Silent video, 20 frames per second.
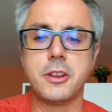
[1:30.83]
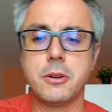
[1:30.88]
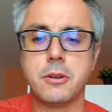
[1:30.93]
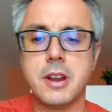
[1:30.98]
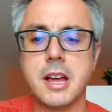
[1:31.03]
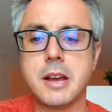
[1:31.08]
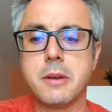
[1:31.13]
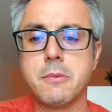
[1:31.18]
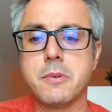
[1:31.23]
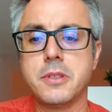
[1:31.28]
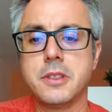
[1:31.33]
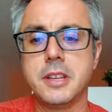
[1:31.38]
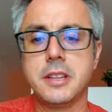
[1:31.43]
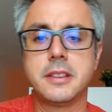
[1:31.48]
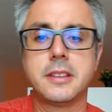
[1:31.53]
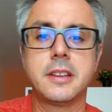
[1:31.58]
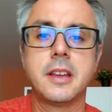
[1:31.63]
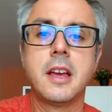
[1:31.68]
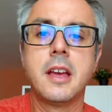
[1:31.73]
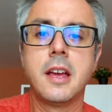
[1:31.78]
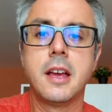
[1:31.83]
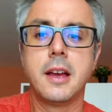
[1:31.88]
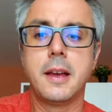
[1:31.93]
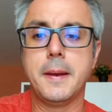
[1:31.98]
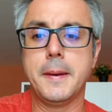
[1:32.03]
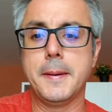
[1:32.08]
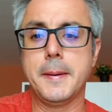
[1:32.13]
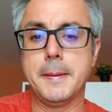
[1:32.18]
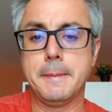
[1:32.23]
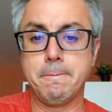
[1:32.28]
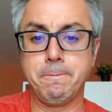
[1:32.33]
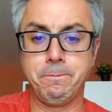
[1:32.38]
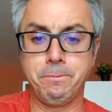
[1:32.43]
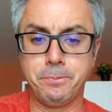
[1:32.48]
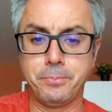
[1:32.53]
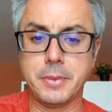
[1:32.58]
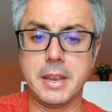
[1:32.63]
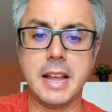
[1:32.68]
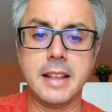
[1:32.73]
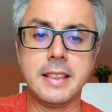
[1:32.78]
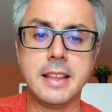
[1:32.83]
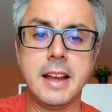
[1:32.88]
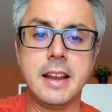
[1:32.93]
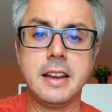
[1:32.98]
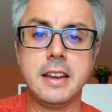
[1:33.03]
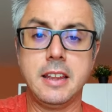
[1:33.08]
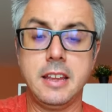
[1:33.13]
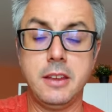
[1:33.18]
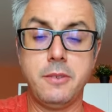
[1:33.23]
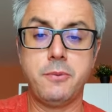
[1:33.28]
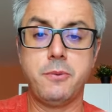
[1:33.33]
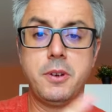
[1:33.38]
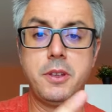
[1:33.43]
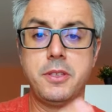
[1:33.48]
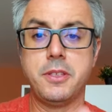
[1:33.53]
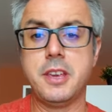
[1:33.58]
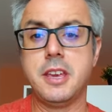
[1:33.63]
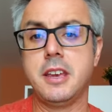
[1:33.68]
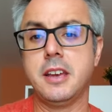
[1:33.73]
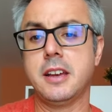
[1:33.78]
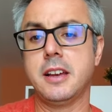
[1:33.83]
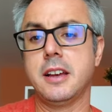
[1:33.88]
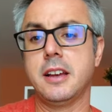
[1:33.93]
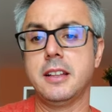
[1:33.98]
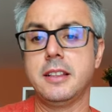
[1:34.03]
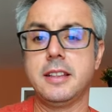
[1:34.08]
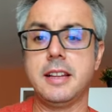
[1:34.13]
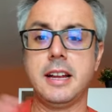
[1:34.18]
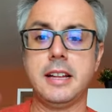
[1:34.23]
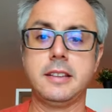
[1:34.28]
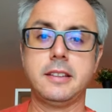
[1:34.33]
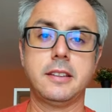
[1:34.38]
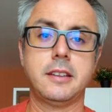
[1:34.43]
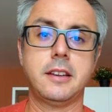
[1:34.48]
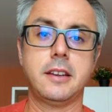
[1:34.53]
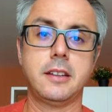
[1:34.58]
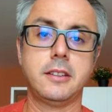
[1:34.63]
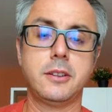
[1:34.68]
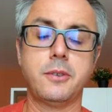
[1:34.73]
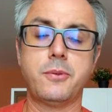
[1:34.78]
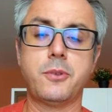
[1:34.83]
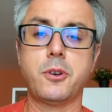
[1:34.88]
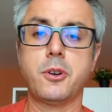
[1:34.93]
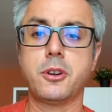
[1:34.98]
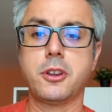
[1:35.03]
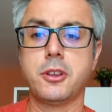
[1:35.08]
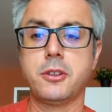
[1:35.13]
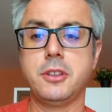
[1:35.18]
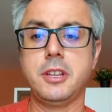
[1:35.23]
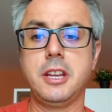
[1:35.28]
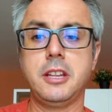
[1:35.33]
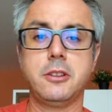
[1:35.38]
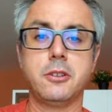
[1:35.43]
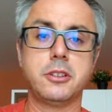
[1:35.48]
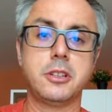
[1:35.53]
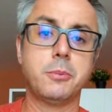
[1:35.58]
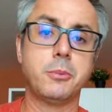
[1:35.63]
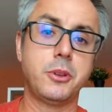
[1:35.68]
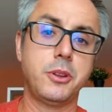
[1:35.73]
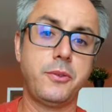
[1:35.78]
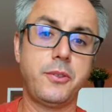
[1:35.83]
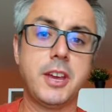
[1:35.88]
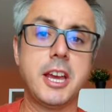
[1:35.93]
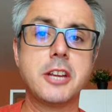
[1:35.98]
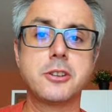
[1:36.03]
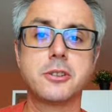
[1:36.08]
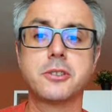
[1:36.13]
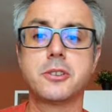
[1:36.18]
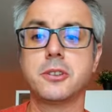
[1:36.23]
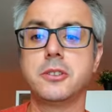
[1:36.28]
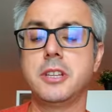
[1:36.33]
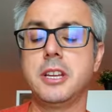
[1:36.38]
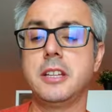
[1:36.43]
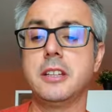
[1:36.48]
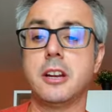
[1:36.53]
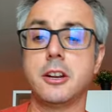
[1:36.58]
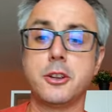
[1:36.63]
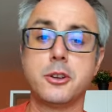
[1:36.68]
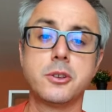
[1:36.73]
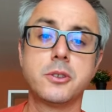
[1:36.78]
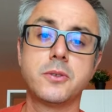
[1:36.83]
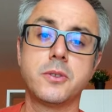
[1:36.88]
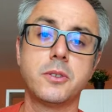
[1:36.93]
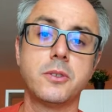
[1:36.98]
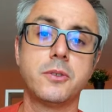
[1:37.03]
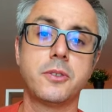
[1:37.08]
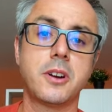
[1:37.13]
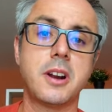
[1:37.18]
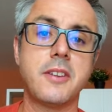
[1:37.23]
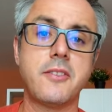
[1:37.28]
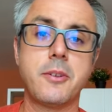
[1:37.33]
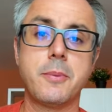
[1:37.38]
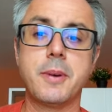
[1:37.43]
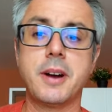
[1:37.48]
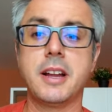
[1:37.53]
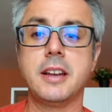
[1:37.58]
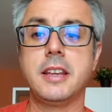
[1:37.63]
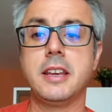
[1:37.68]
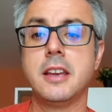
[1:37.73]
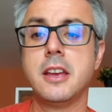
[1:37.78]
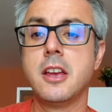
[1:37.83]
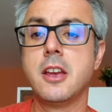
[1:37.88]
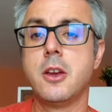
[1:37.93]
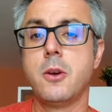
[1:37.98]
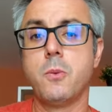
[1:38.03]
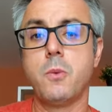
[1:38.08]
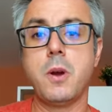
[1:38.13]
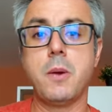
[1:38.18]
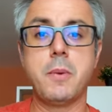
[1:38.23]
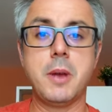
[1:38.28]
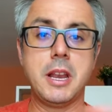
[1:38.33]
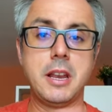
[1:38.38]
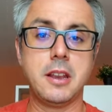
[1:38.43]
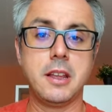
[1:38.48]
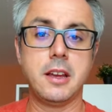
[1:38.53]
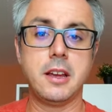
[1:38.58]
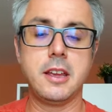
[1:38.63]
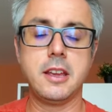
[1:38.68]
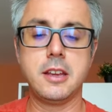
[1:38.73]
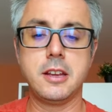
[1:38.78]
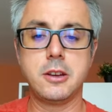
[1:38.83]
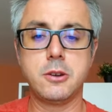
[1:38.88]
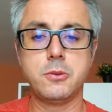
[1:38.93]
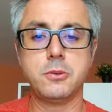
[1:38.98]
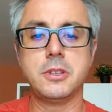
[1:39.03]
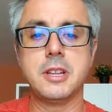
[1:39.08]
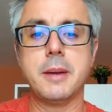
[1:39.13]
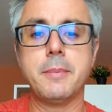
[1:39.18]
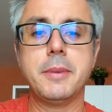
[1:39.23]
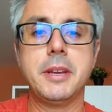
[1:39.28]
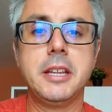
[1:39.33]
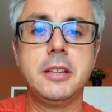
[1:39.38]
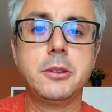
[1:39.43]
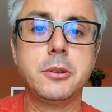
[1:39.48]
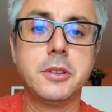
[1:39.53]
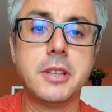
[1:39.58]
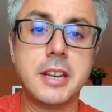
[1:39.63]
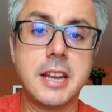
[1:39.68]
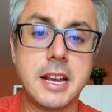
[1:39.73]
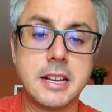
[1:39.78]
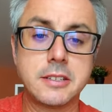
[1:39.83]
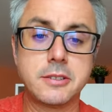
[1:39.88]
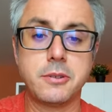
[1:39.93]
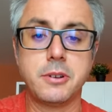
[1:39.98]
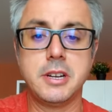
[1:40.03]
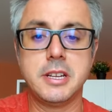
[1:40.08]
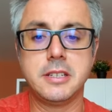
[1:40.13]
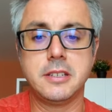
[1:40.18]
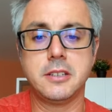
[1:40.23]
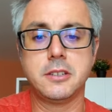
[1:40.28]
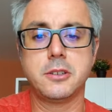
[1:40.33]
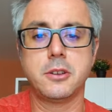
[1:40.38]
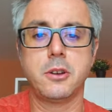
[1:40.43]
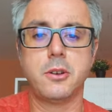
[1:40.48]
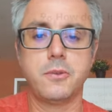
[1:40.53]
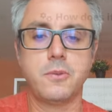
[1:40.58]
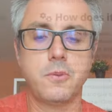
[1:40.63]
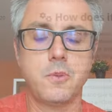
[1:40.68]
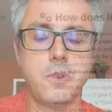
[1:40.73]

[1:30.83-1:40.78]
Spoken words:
you like with it. And then if we think that the fork you did or the modifications you did are useful for everybody, we will include them into the next releases of